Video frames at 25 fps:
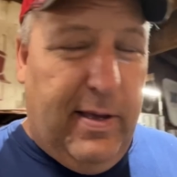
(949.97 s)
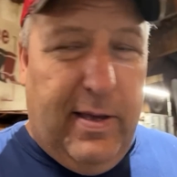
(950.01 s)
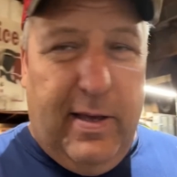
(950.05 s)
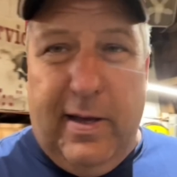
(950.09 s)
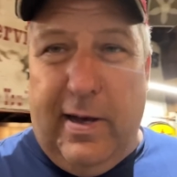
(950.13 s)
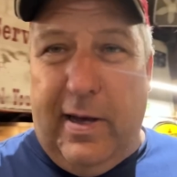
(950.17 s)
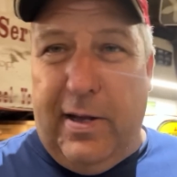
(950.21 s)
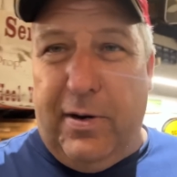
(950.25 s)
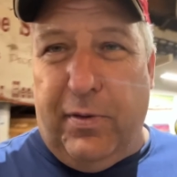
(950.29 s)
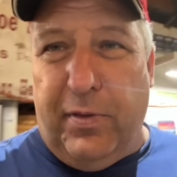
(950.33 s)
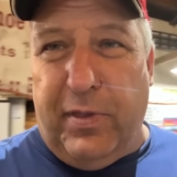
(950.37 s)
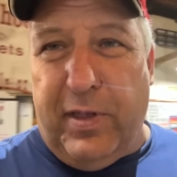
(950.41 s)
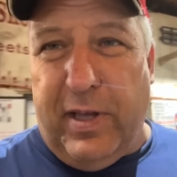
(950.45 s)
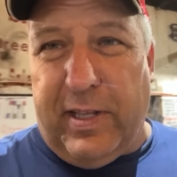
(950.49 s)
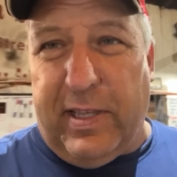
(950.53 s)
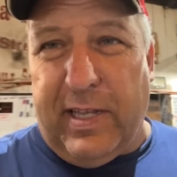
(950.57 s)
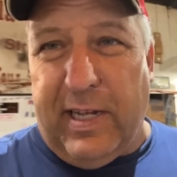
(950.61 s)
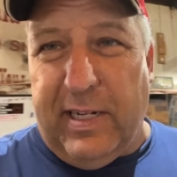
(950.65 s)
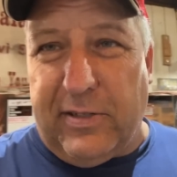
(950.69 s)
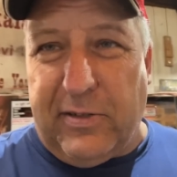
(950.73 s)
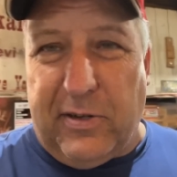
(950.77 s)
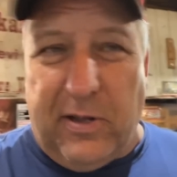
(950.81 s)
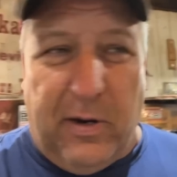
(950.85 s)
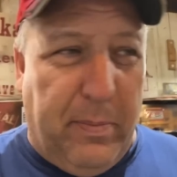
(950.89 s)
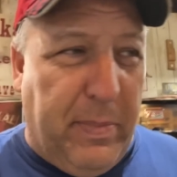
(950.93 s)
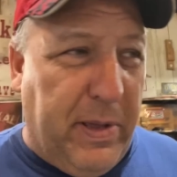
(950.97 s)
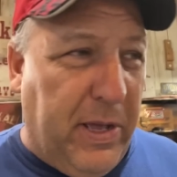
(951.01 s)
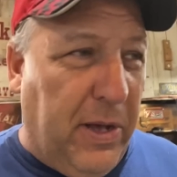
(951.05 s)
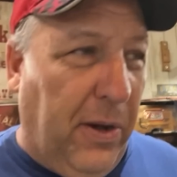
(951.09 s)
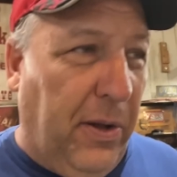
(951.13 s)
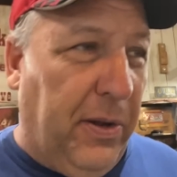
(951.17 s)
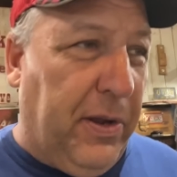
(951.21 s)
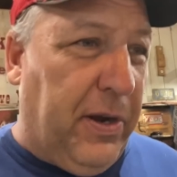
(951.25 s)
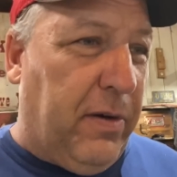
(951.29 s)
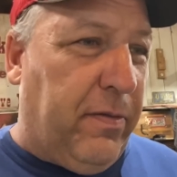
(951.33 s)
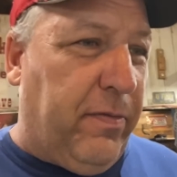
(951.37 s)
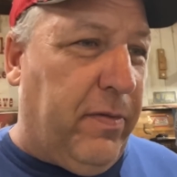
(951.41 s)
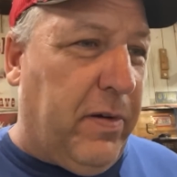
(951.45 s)
I don't think that's going to be
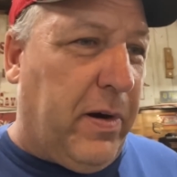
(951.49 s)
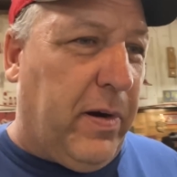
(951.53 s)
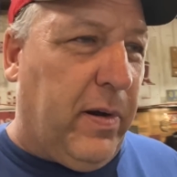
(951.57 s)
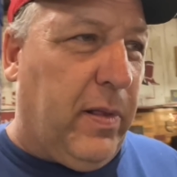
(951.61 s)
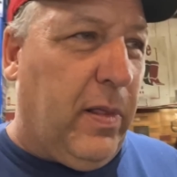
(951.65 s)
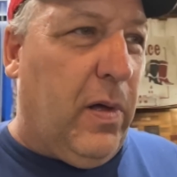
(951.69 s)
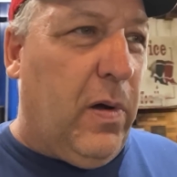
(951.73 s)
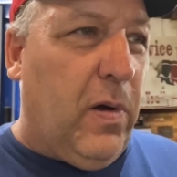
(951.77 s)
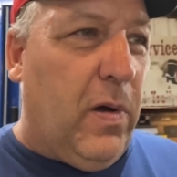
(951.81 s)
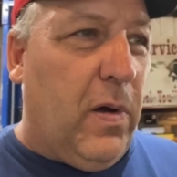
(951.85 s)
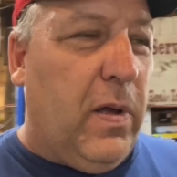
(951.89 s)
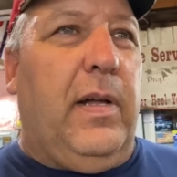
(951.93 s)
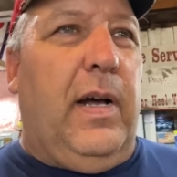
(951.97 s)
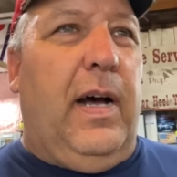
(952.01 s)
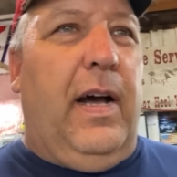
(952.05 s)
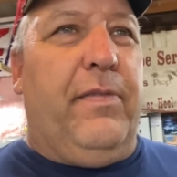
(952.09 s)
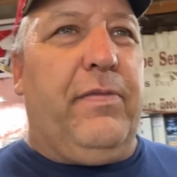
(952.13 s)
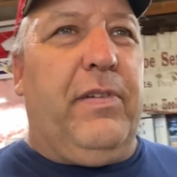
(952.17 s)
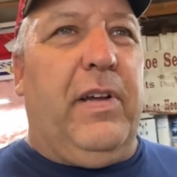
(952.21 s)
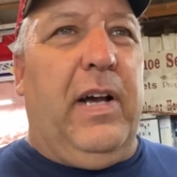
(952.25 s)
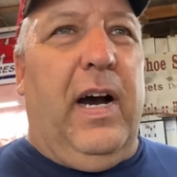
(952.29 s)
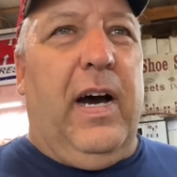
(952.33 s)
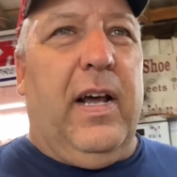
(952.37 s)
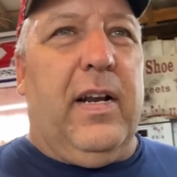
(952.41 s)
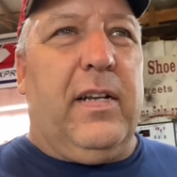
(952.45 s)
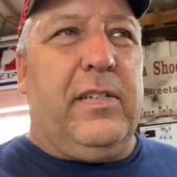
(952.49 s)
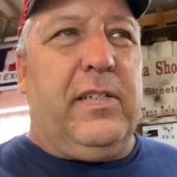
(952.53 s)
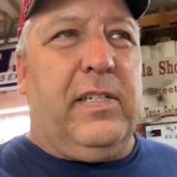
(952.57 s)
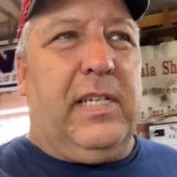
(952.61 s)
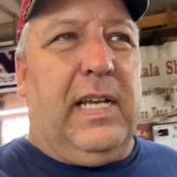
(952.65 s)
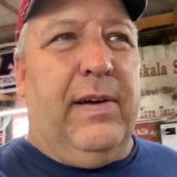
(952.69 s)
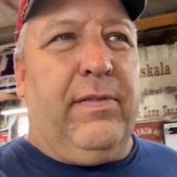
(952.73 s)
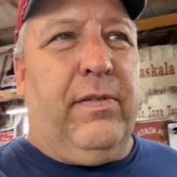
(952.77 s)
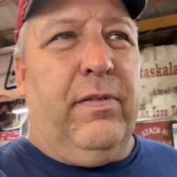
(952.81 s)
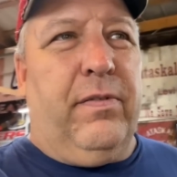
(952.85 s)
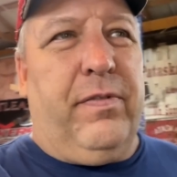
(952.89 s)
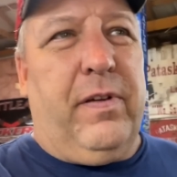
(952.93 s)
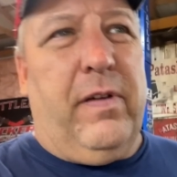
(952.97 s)
on there very long. I've got a
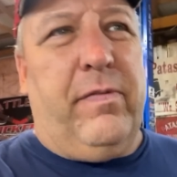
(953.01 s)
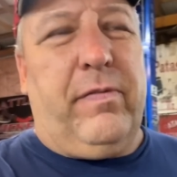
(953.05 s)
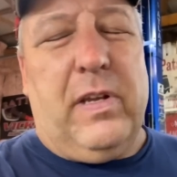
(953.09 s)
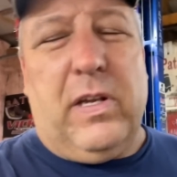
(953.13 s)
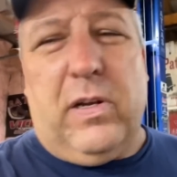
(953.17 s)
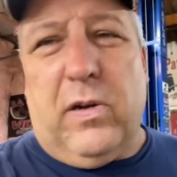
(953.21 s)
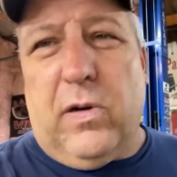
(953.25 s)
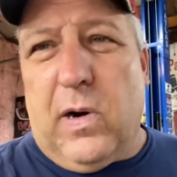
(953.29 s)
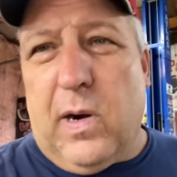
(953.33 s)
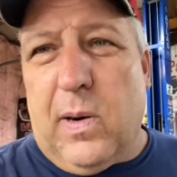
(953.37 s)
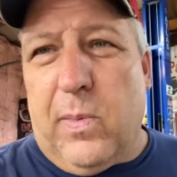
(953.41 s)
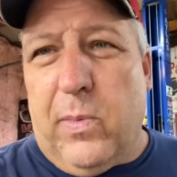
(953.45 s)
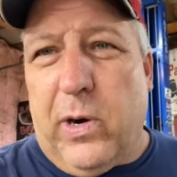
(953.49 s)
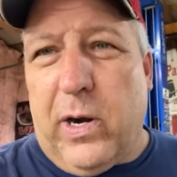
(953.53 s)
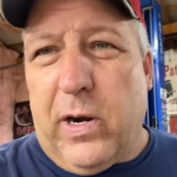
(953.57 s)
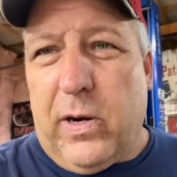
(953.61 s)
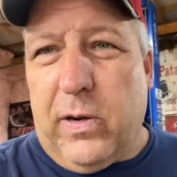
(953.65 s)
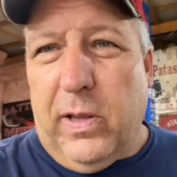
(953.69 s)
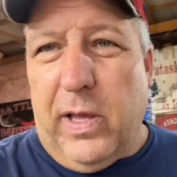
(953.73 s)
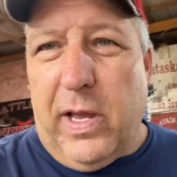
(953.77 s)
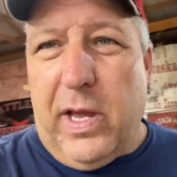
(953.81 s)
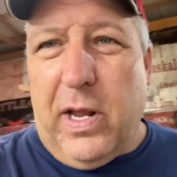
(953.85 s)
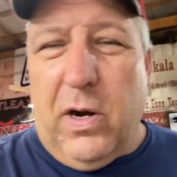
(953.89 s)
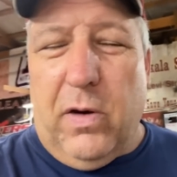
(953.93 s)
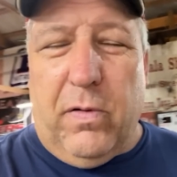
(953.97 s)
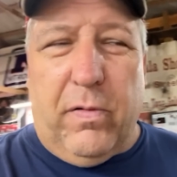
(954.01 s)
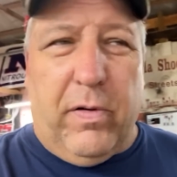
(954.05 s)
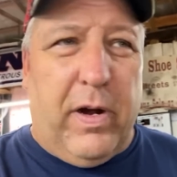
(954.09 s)
750 carburetor laying over